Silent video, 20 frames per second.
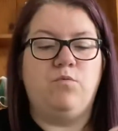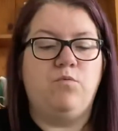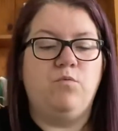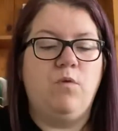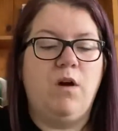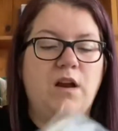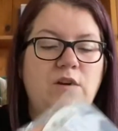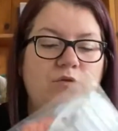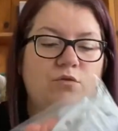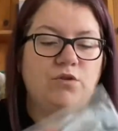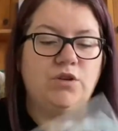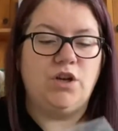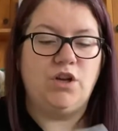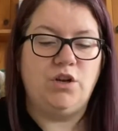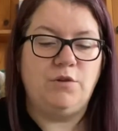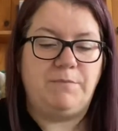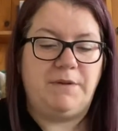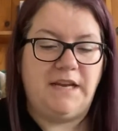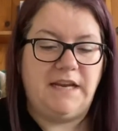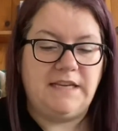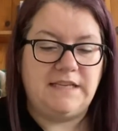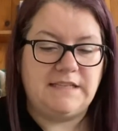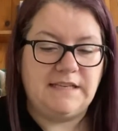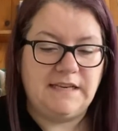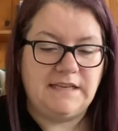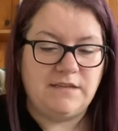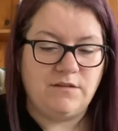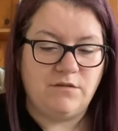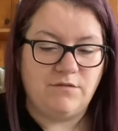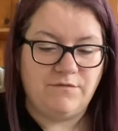1 or 2
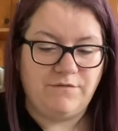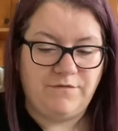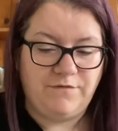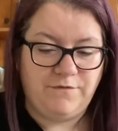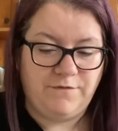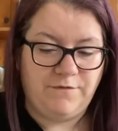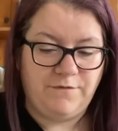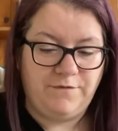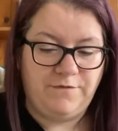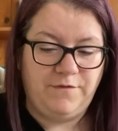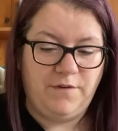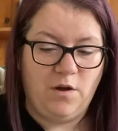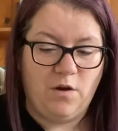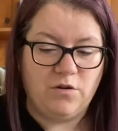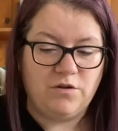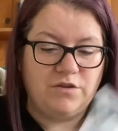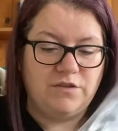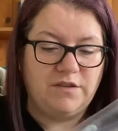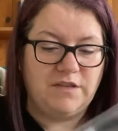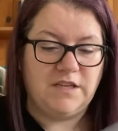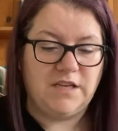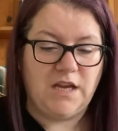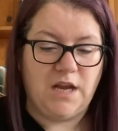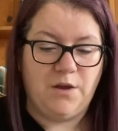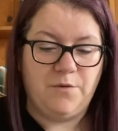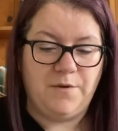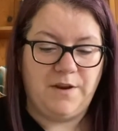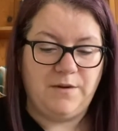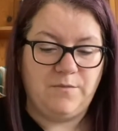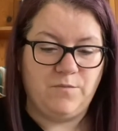pieces of floss to
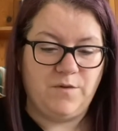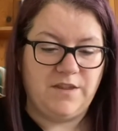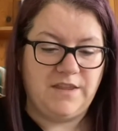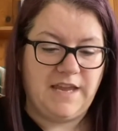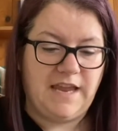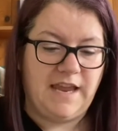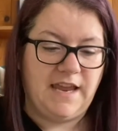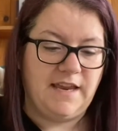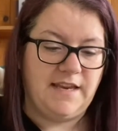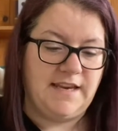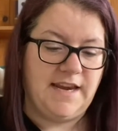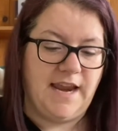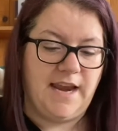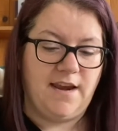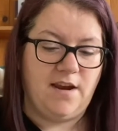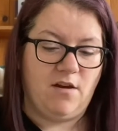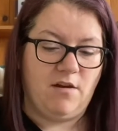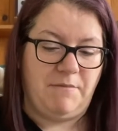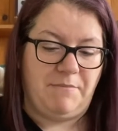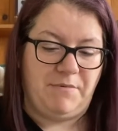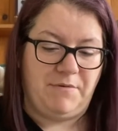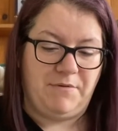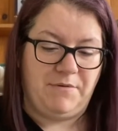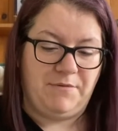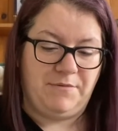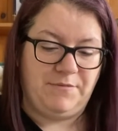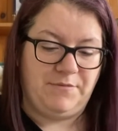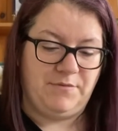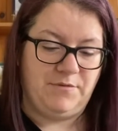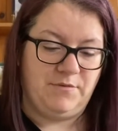go in with it, and then I bought
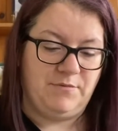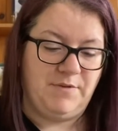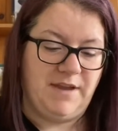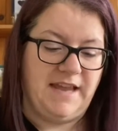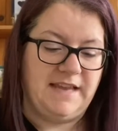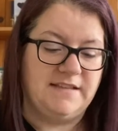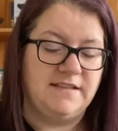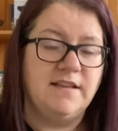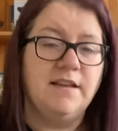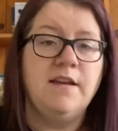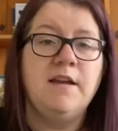the rest.